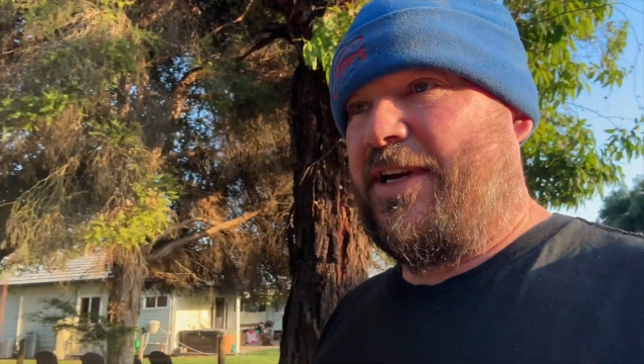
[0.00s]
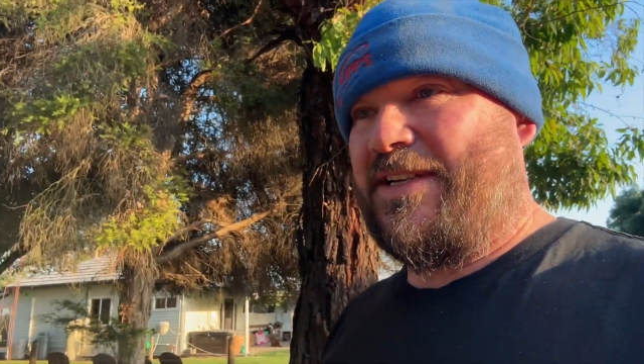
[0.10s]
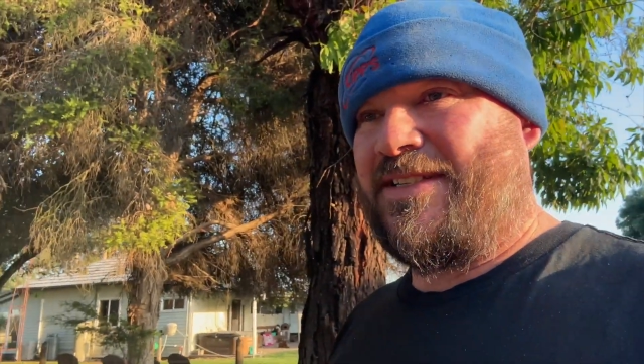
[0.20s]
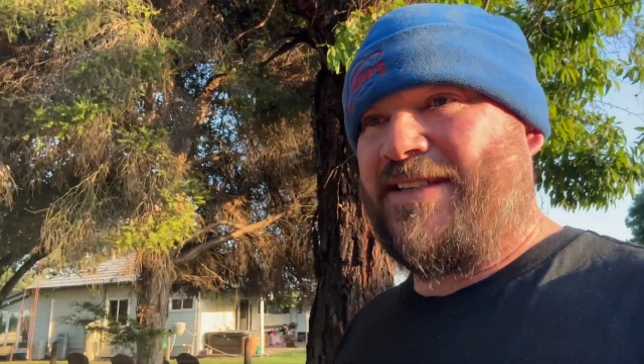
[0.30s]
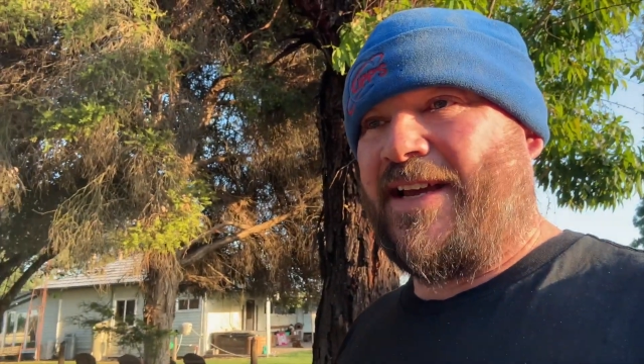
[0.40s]

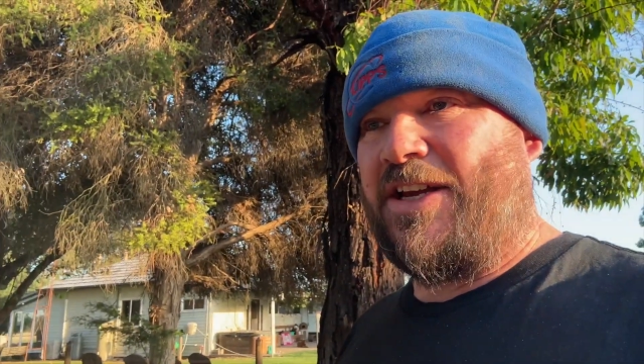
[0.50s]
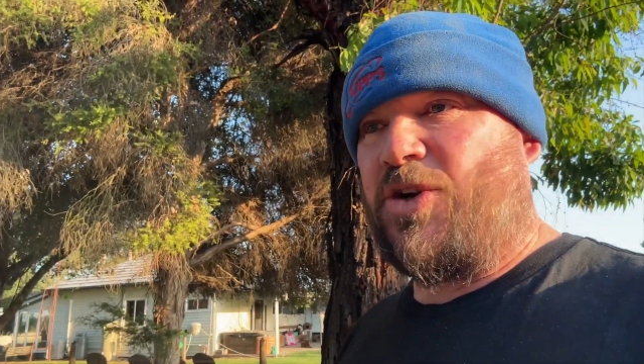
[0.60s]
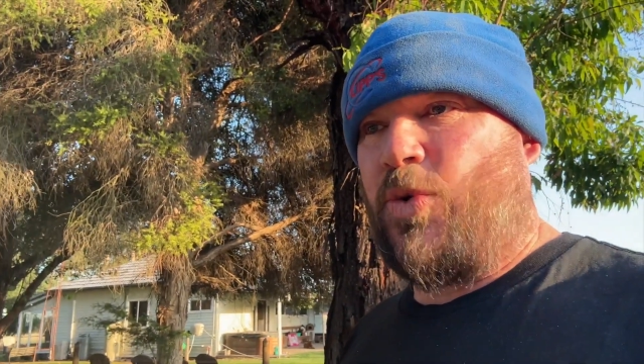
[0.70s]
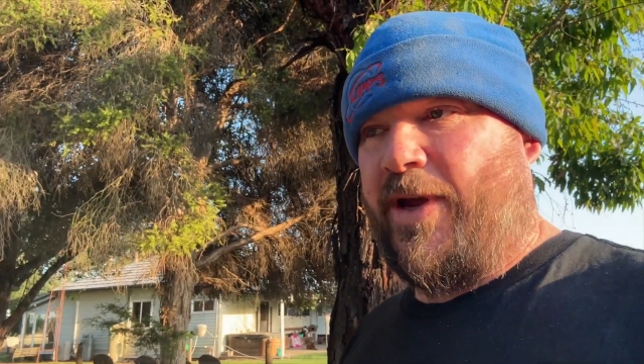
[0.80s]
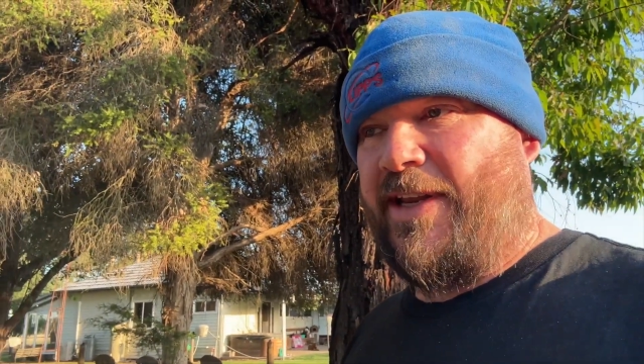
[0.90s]
a second
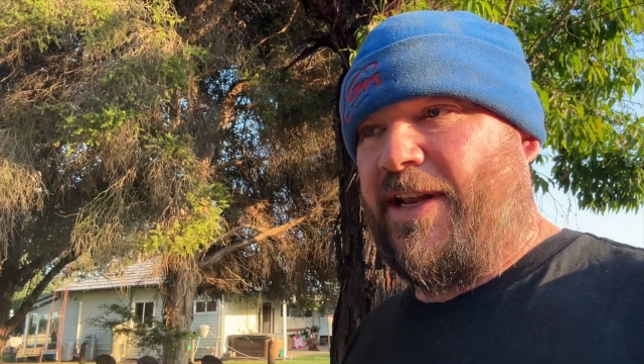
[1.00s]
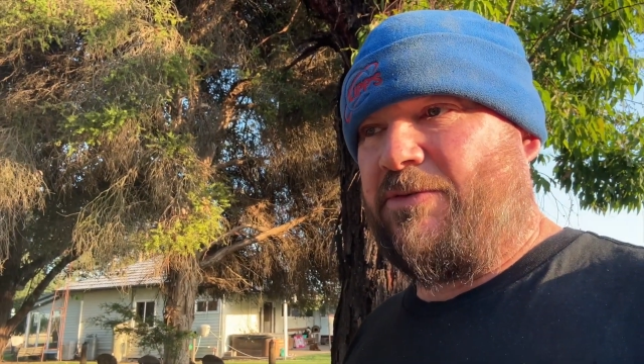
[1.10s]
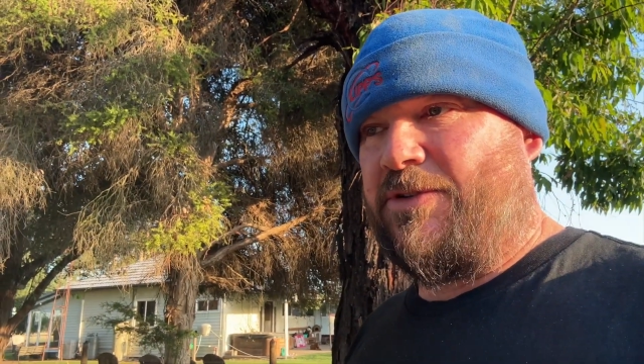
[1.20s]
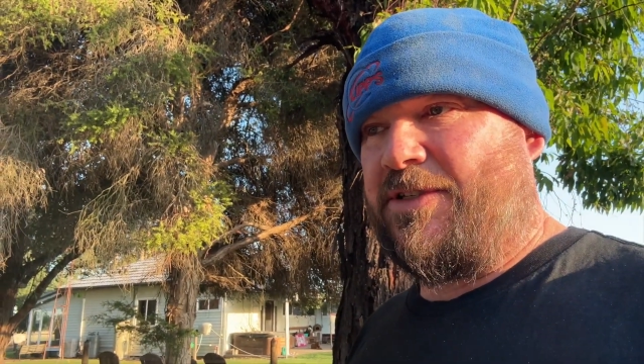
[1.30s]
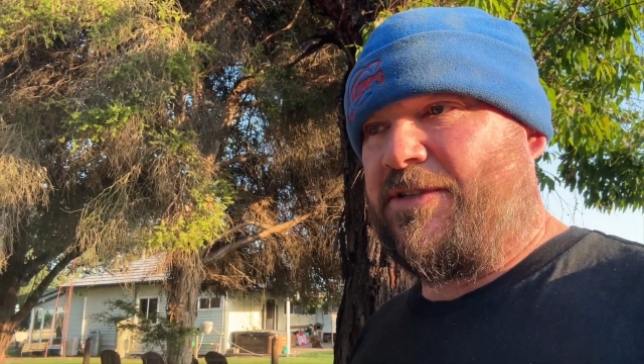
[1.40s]
queen that
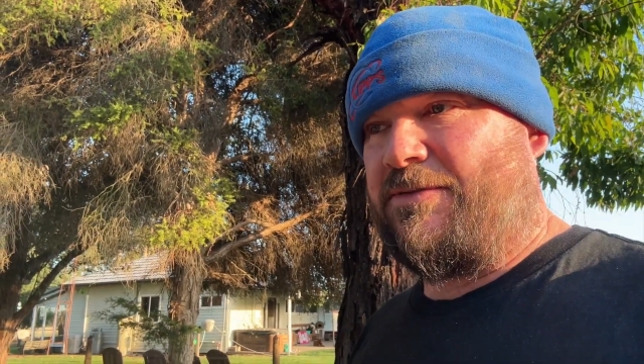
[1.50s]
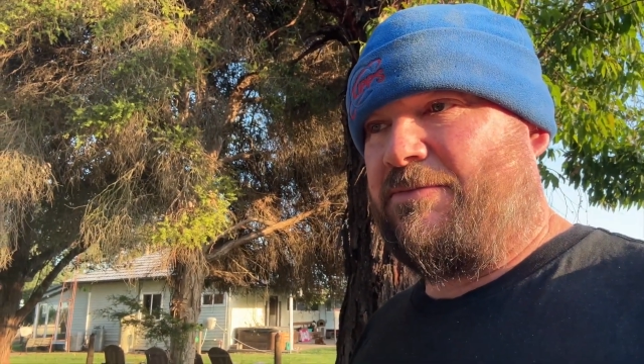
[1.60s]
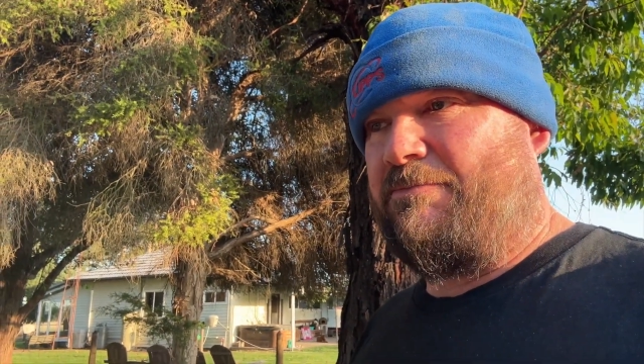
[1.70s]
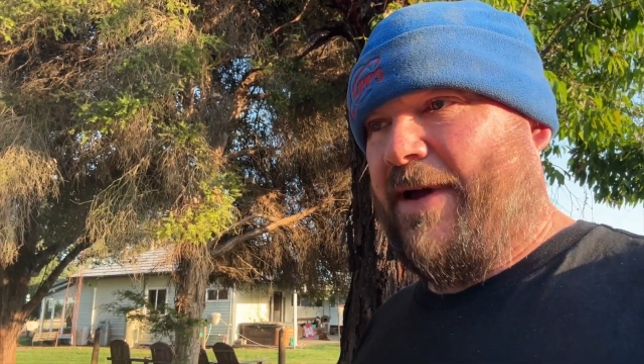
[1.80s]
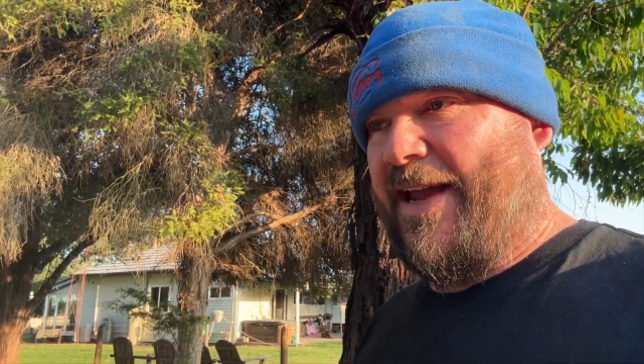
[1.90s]
was
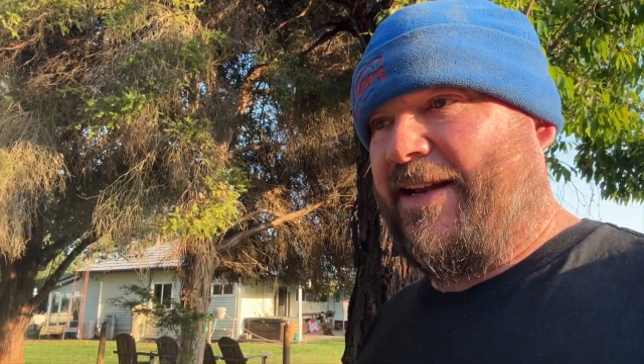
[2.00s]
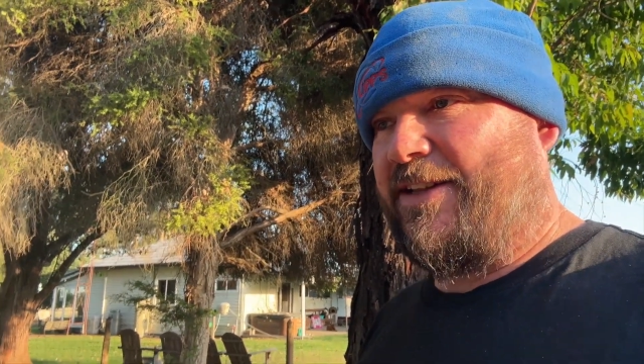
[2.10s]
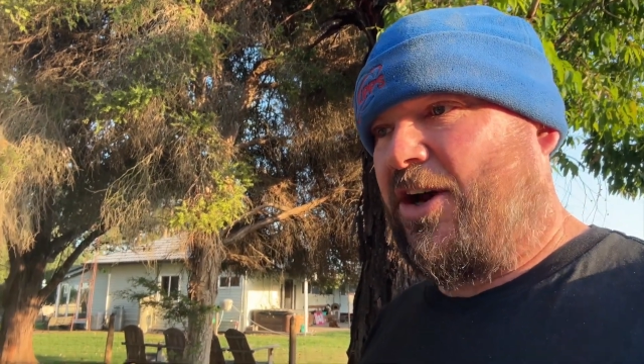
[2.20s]
made in the